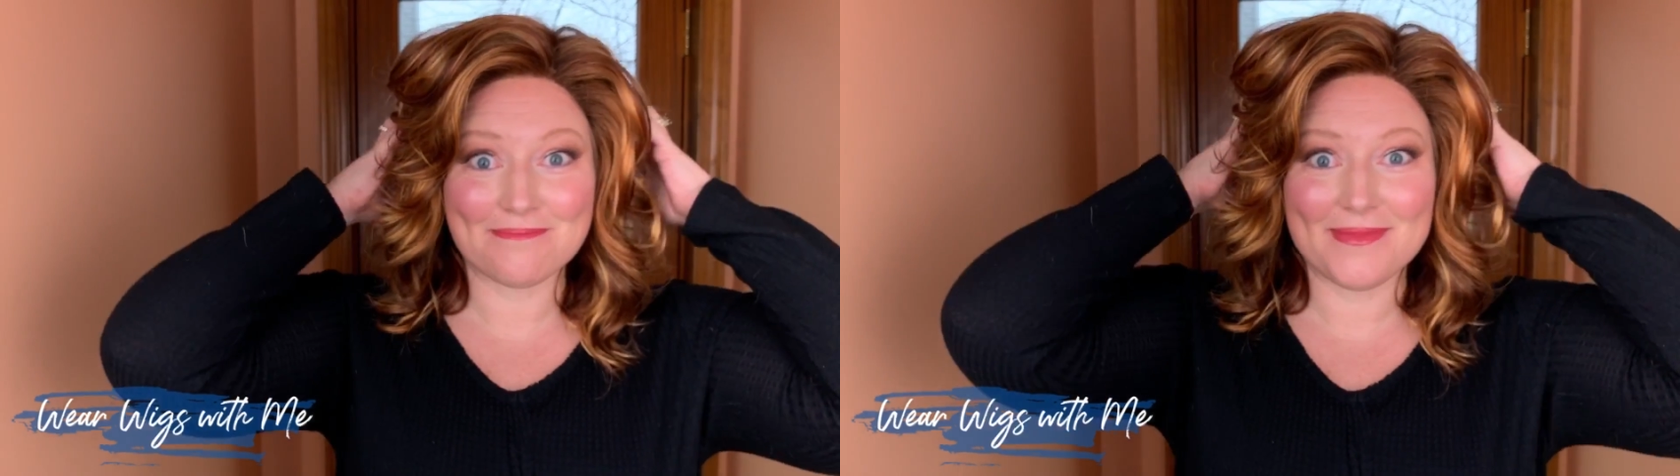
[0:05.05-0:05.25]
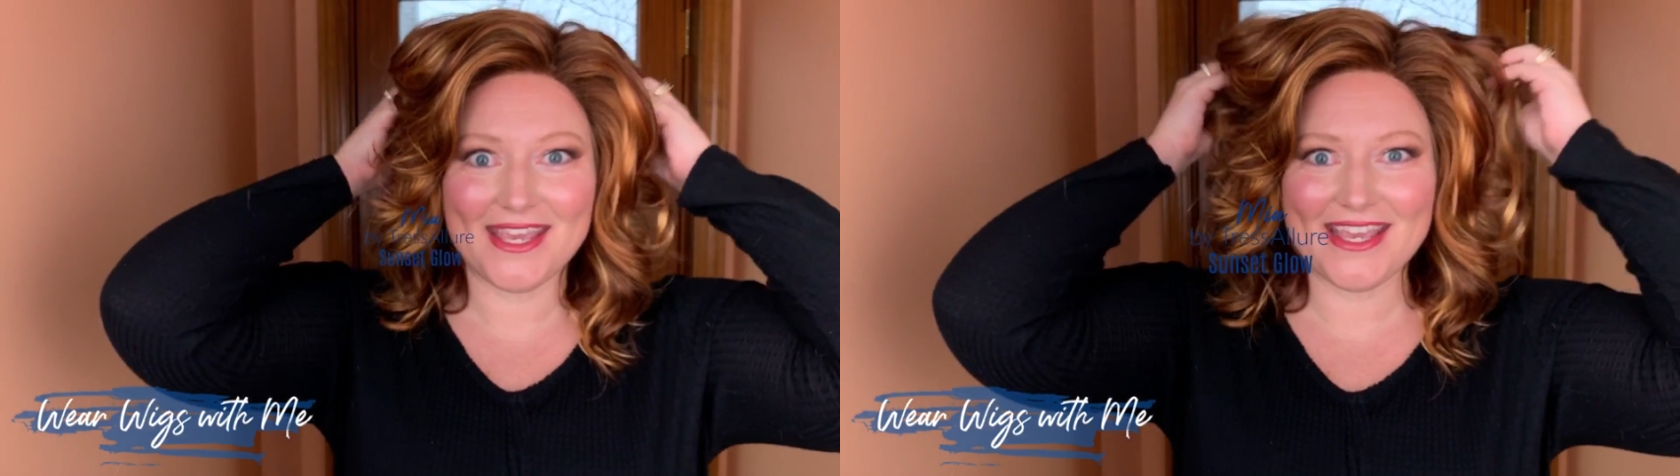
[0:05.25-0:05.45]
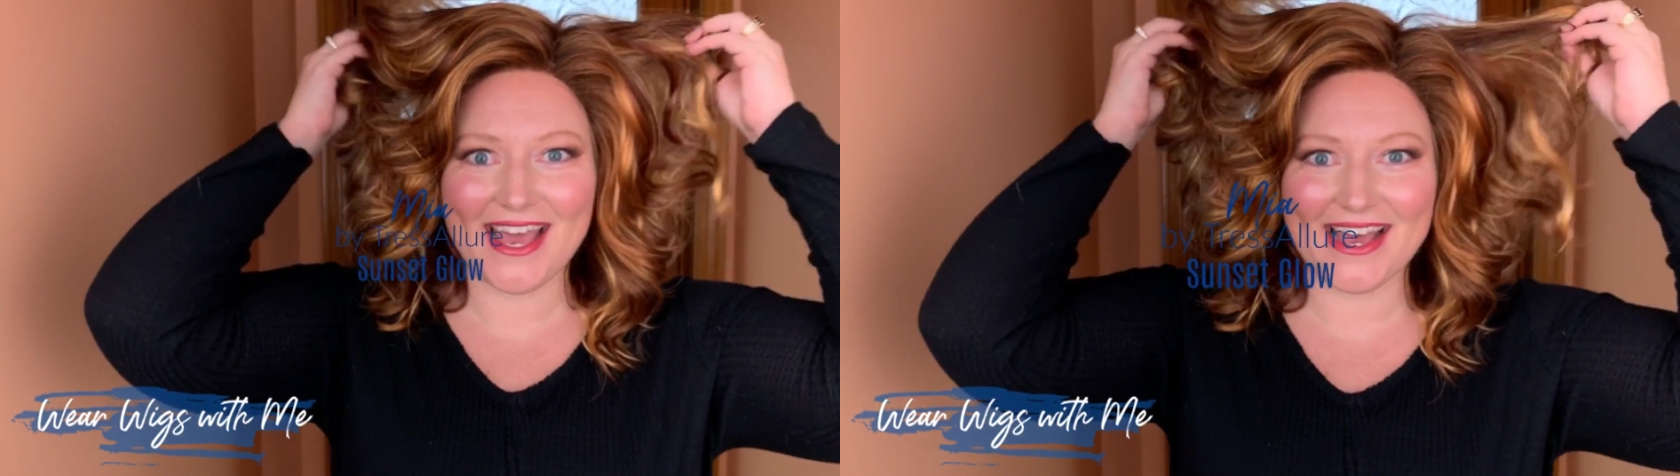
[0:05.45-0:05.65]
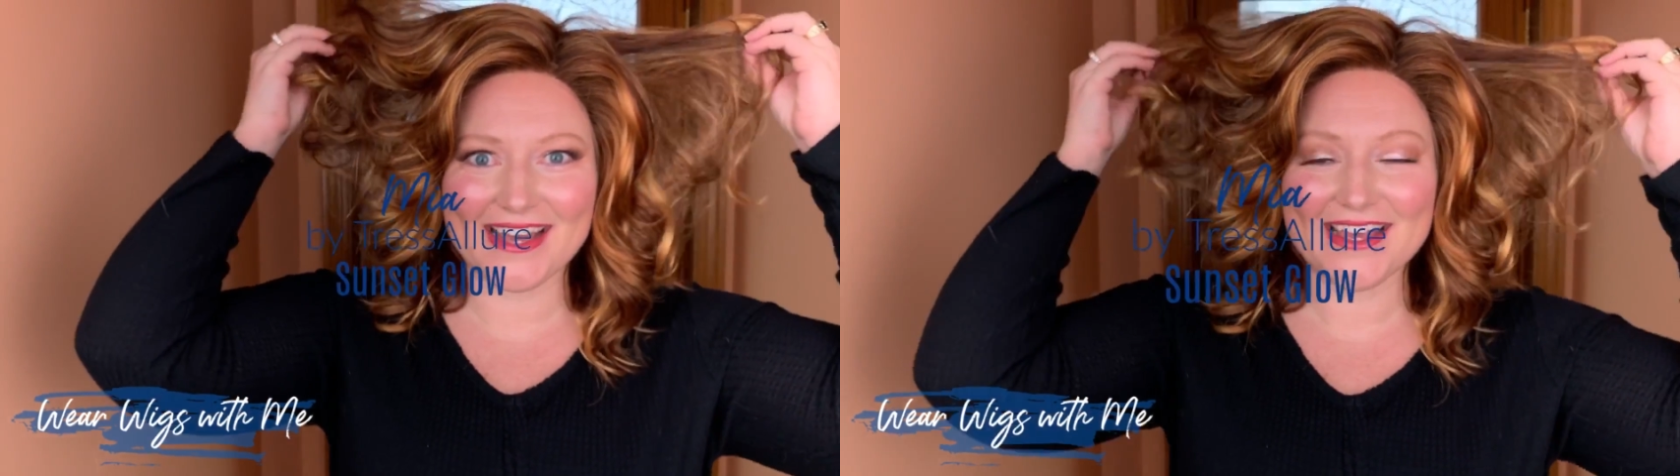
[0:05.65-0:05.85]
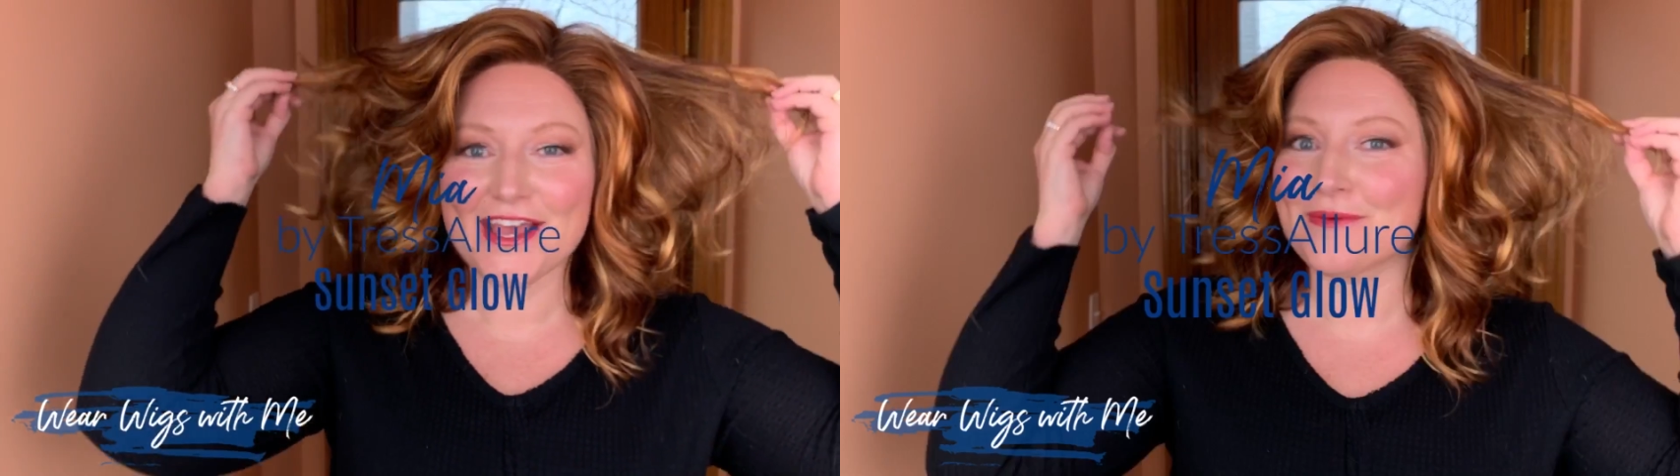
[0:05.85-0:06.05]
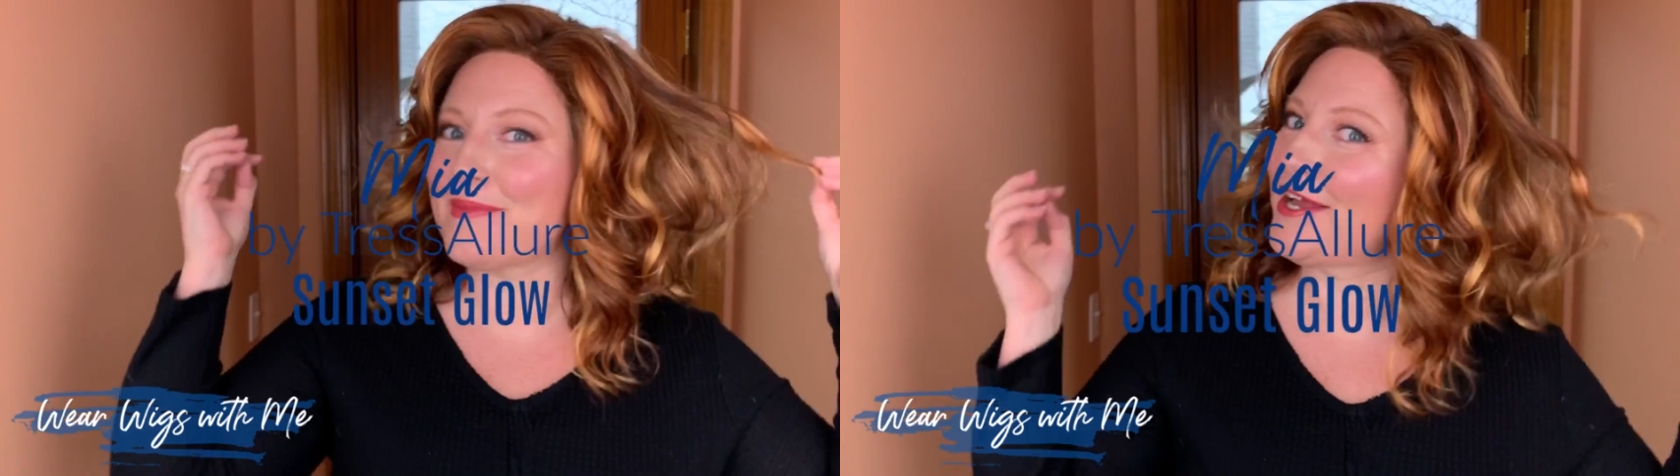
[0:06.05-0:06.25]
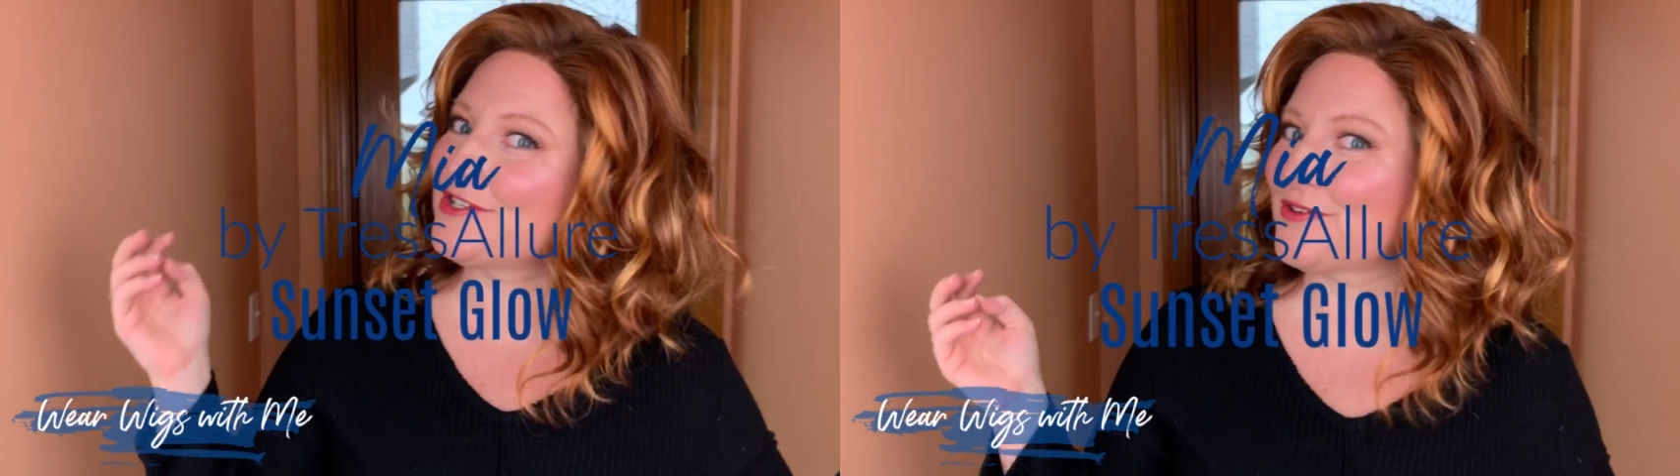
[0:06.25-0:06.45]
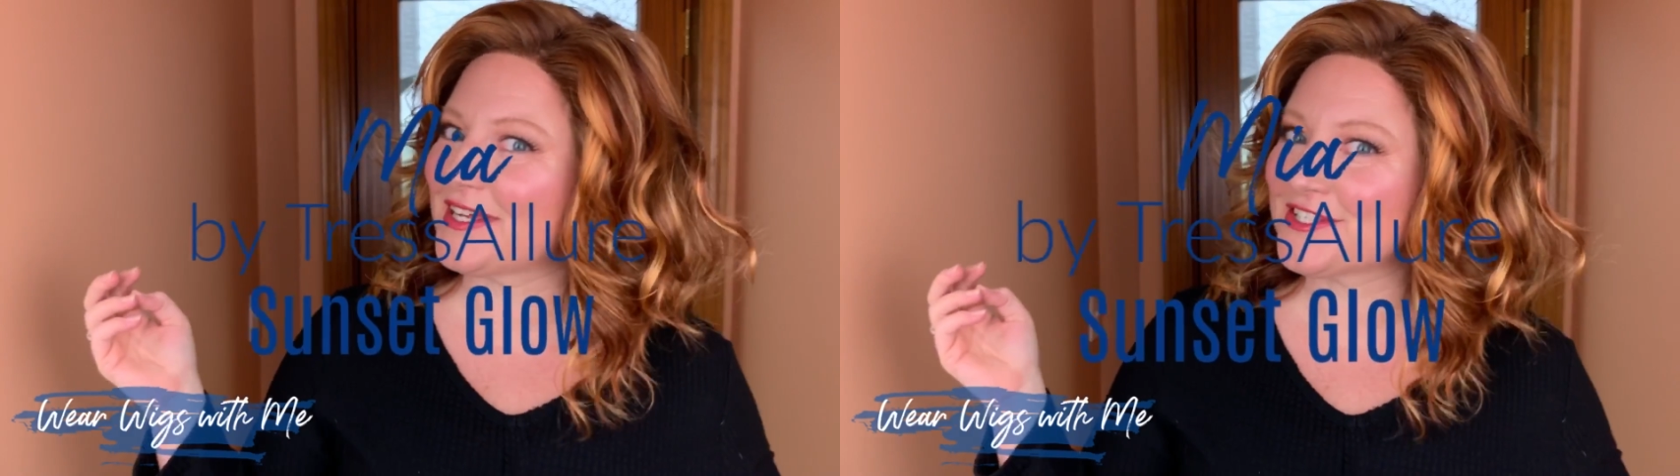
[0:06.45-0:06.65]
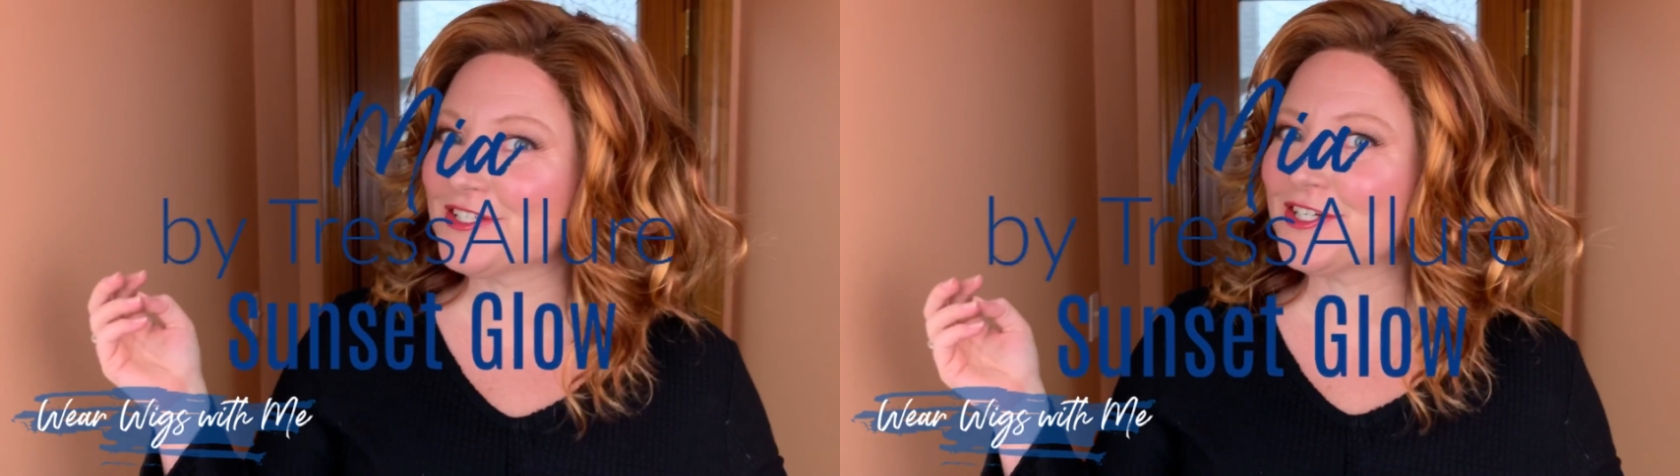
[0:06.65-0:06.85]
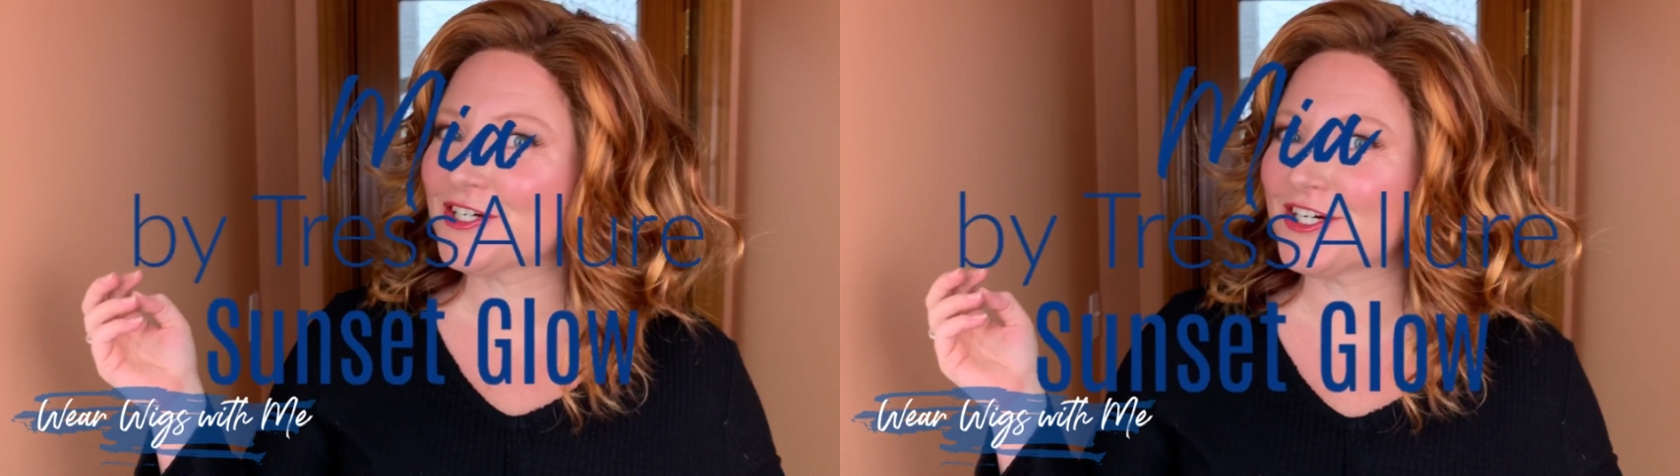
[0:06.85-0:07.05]
Mia by
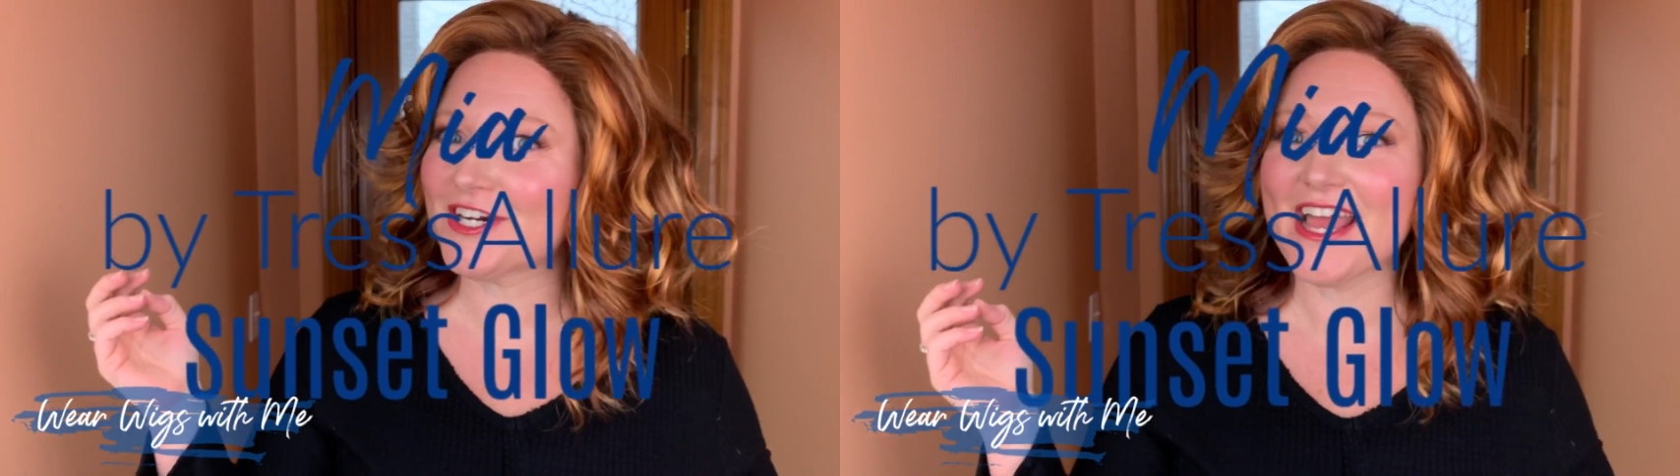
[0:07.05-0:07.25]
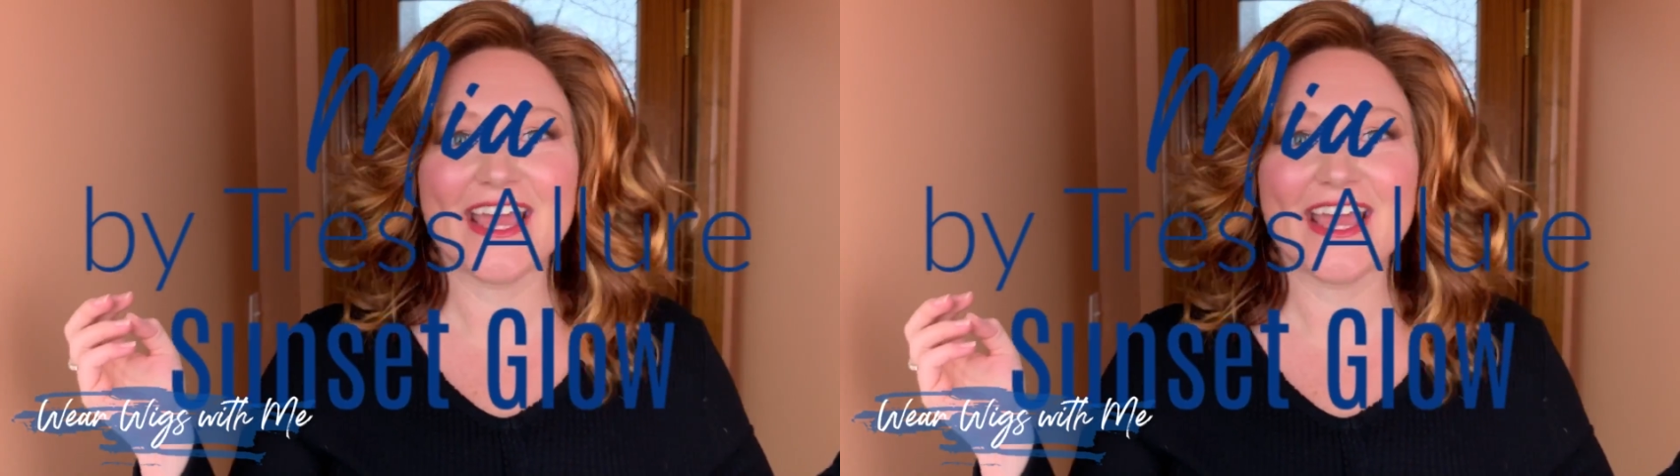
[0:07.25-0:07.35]
TressAllure